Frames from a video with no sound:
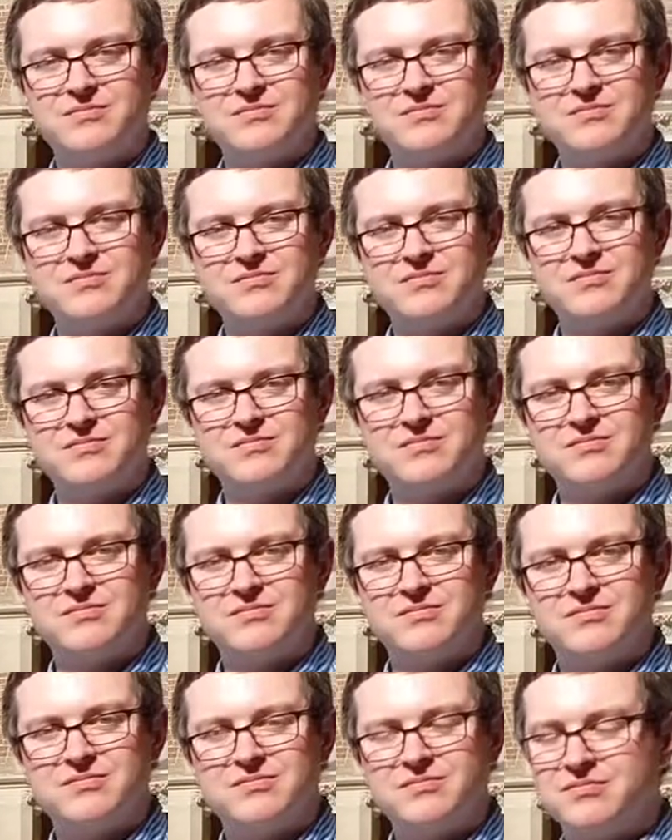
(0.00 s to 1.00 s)

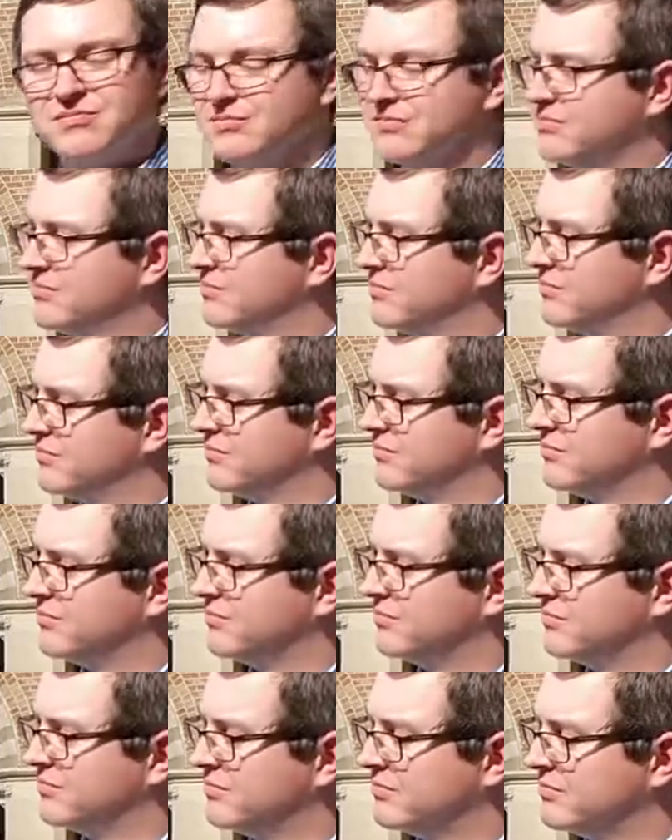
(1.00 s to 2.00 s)

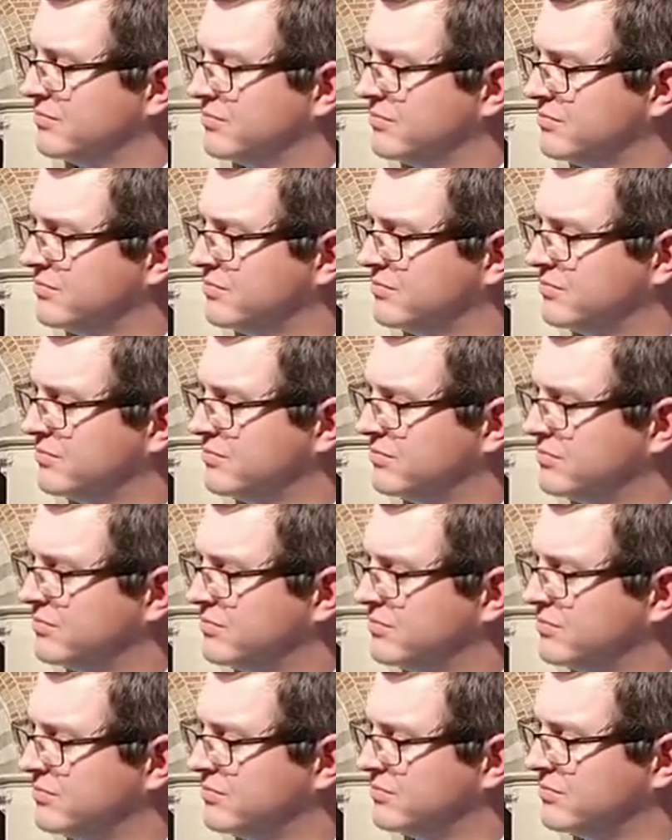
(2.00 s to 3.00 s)

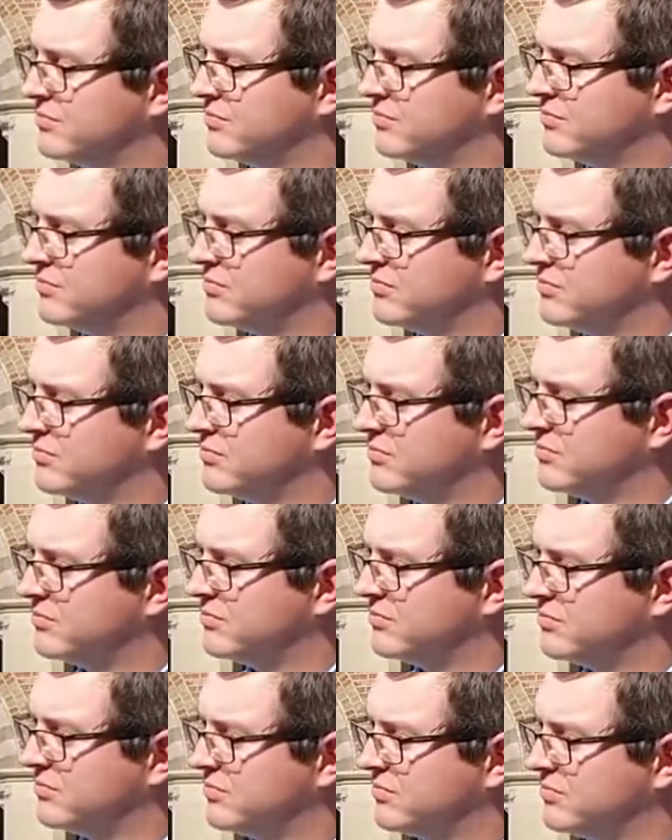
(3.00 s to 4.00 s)

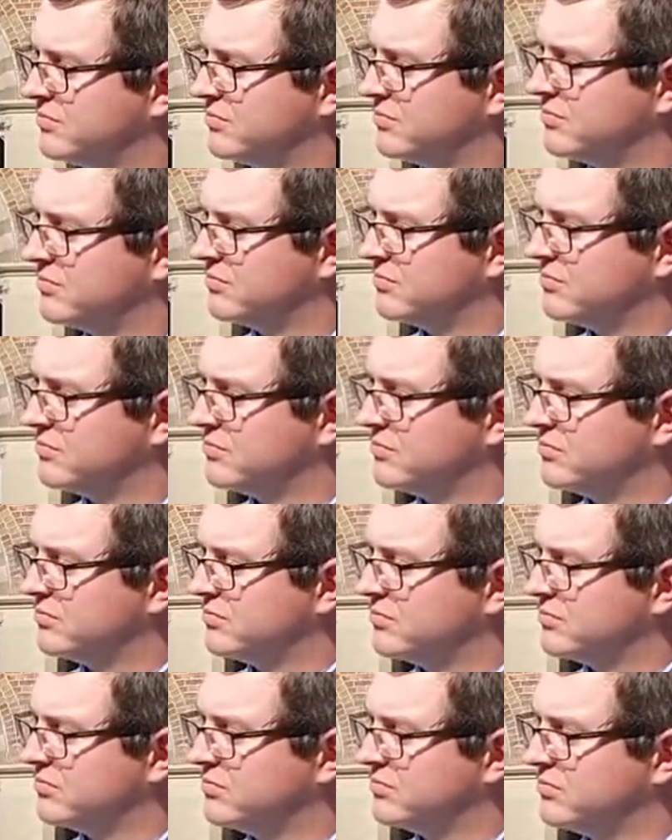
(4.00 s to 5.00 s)

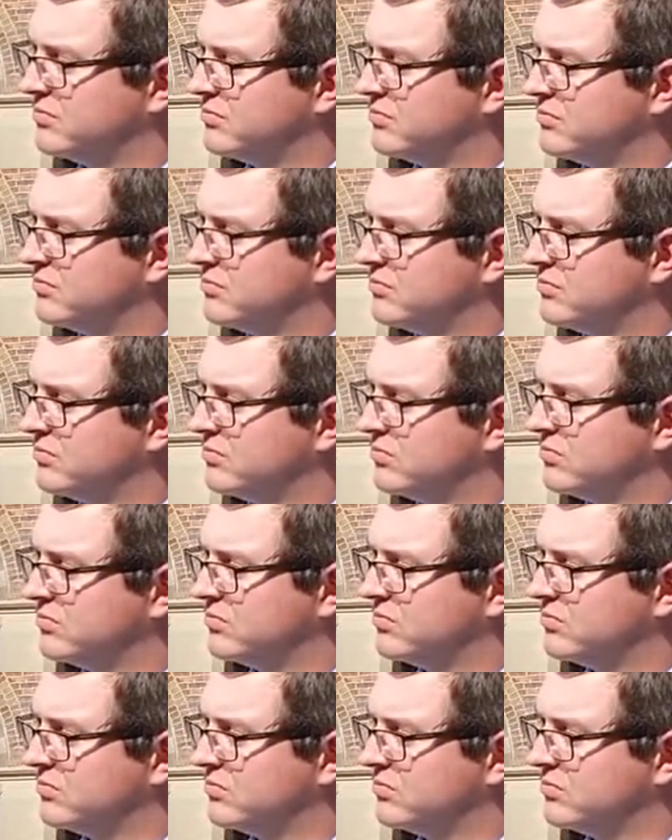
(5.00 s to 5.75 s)
The person shown says nothing.